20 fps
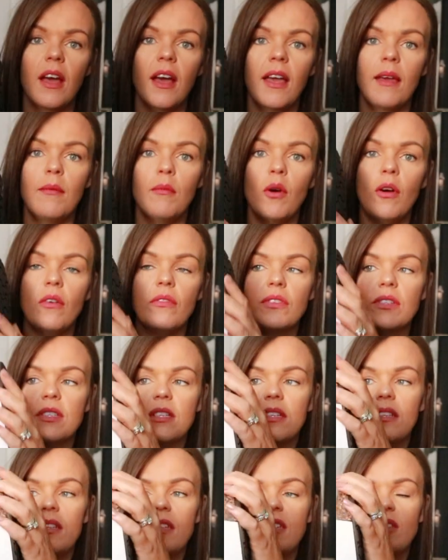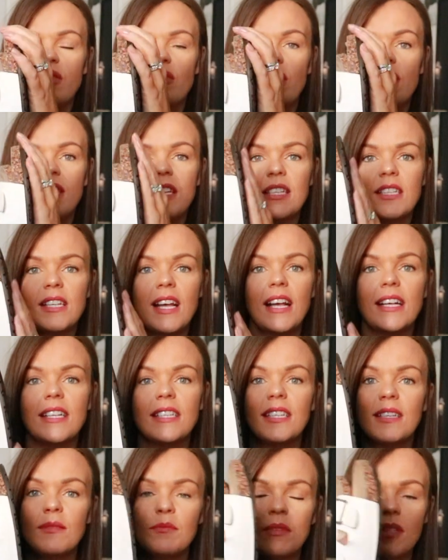obviously the sort of exact
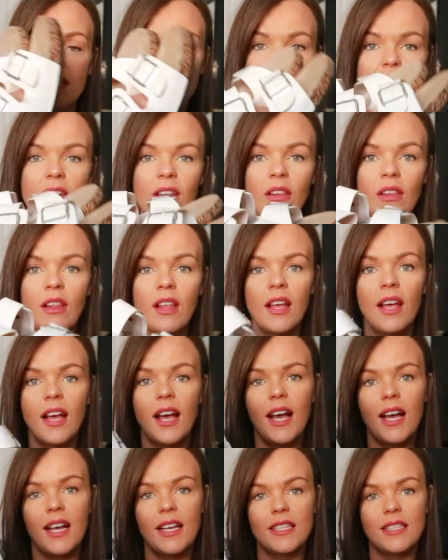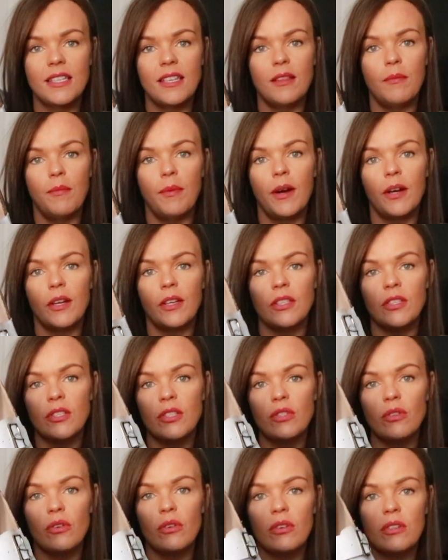same style as the
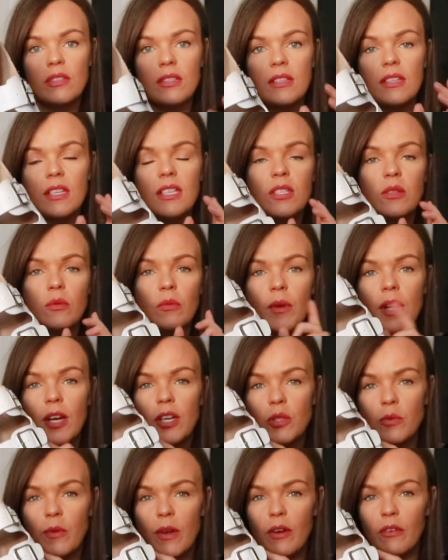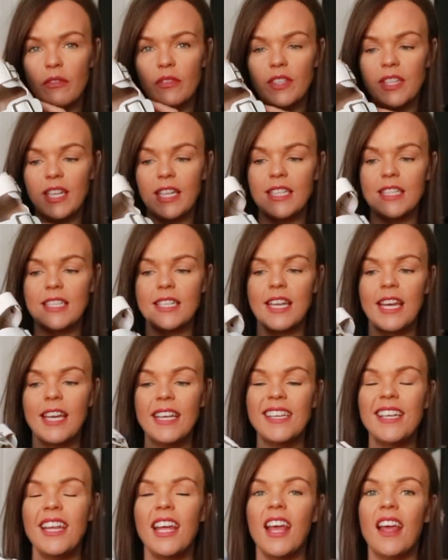Birkenstocks. These were
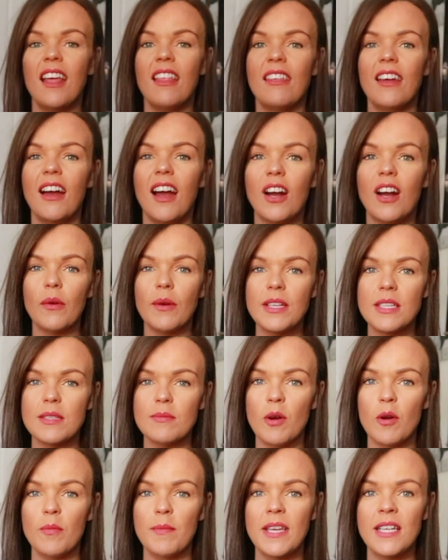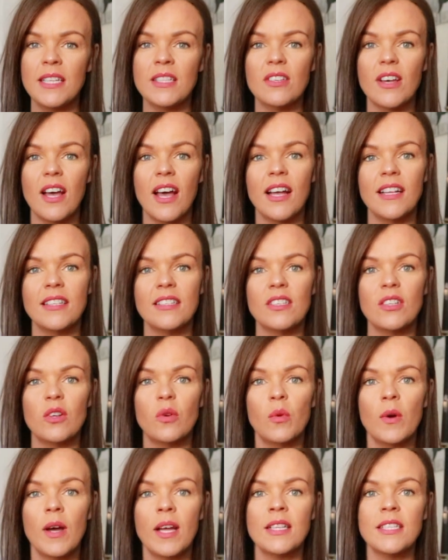$12.99. they quite small made, so I had to
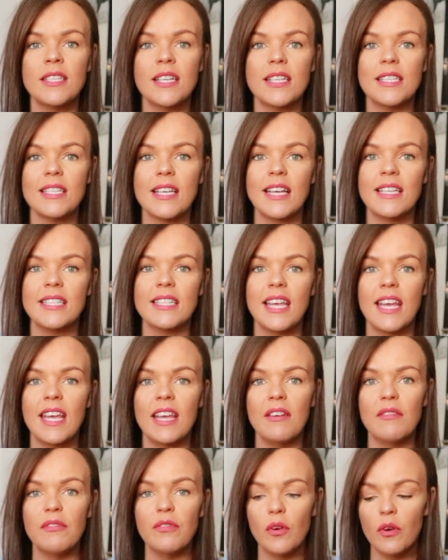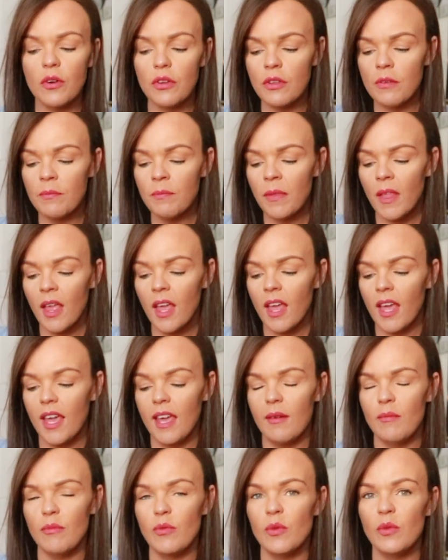go into a size 8 for them.
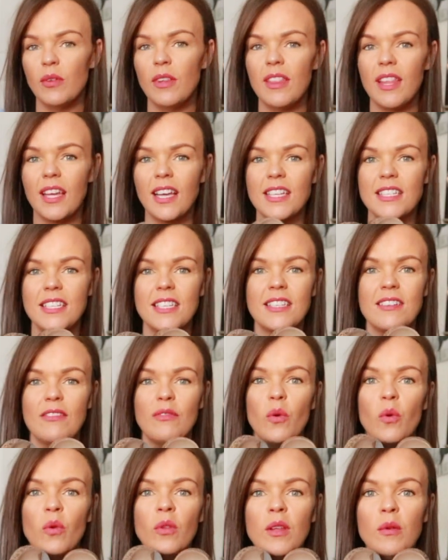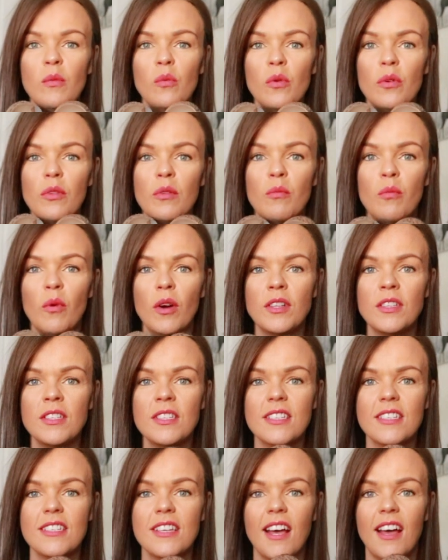The only thing is I've only worn them
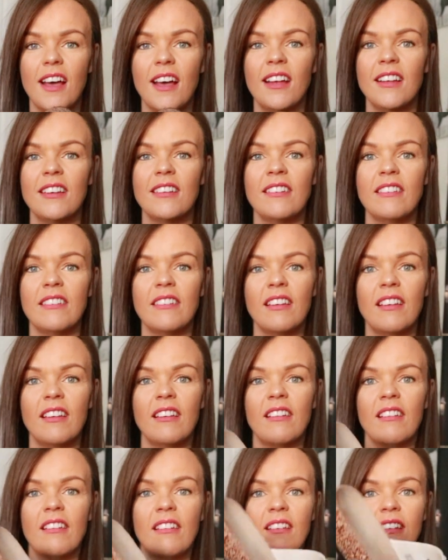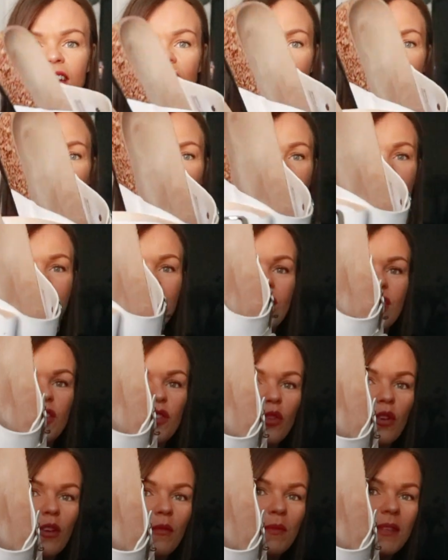once, and the
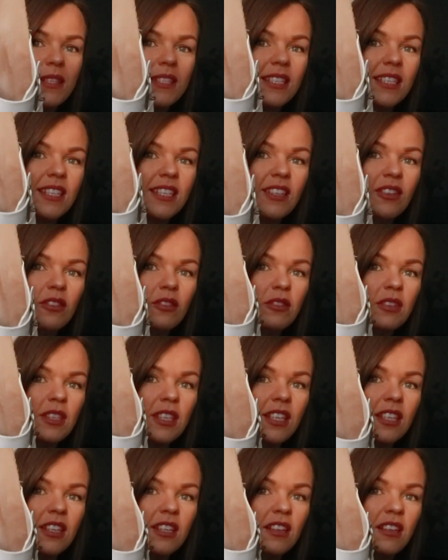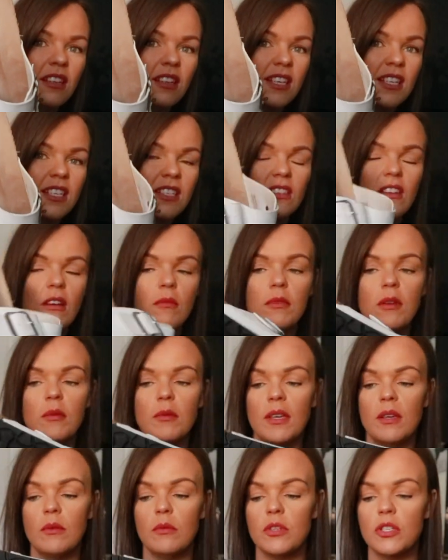sort of material here is coming
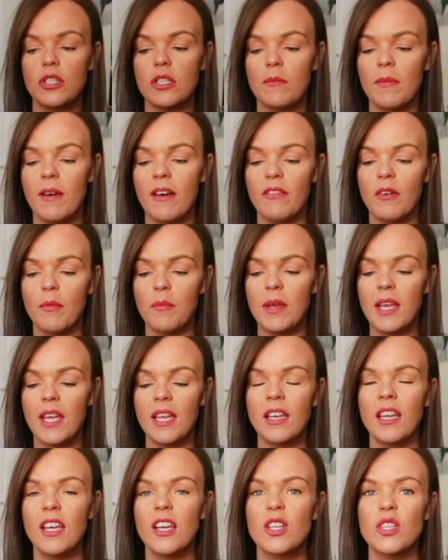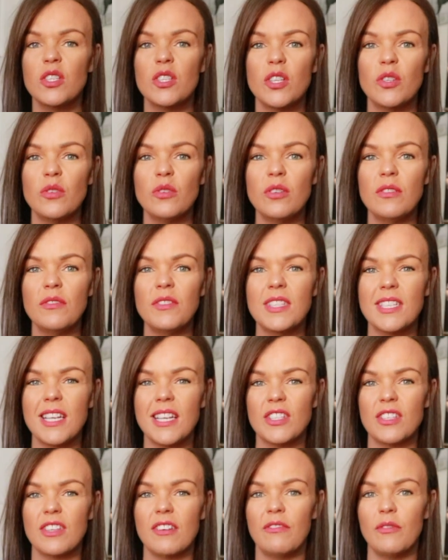away, which is a bit of a pain, so I don't know if it's
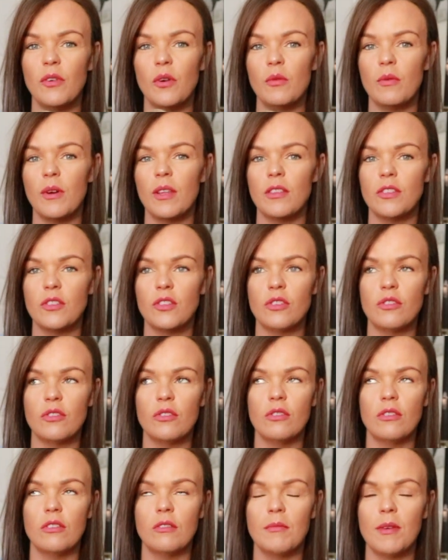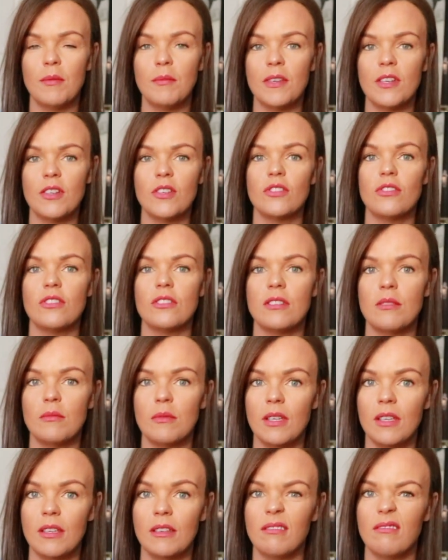actually a fault with the shoe or maybe it's just the
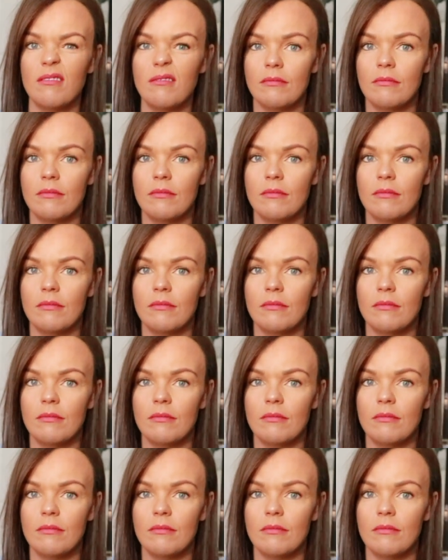way